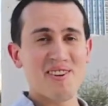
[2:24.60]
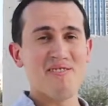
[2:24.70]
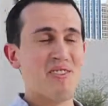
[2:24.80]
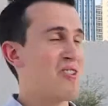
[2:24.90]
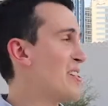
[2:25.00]
have
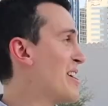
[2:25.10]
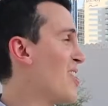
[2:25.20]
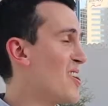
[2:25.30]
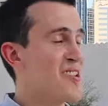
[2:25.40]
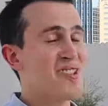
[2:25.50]
been really
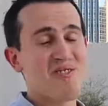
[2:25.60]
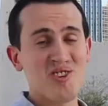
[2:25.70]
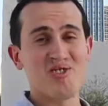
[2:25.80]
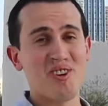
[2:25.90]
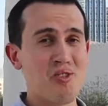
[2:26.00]
hard,
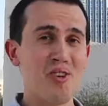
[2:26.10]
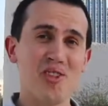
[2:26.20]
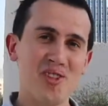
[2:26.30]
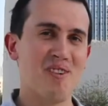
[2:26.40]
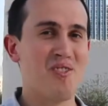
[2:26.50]
especially during
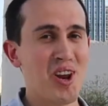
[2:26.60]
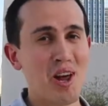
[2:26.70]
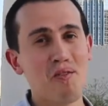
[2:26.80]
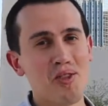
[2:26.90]
the summer in Abu